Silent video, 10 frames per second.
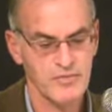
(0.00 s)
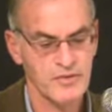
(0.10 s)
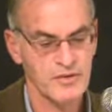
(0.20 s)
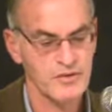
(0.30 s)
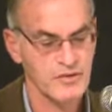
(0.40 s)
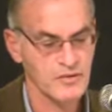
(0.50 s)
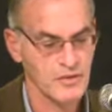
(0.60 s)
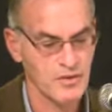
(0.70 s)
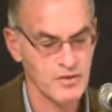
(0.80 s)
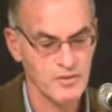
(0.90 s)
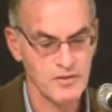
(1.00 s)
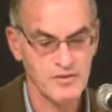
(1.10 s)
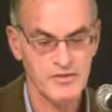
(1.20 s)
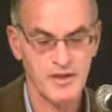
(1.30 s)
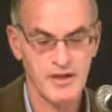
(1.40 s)
First of all, it
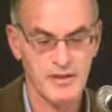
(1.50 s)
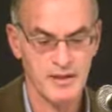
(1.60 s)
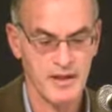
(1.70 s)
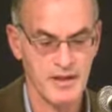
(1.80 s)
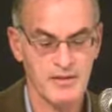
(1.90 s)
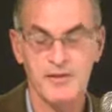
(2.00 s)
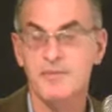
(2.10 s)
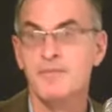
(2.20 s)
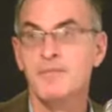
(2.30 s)
was said that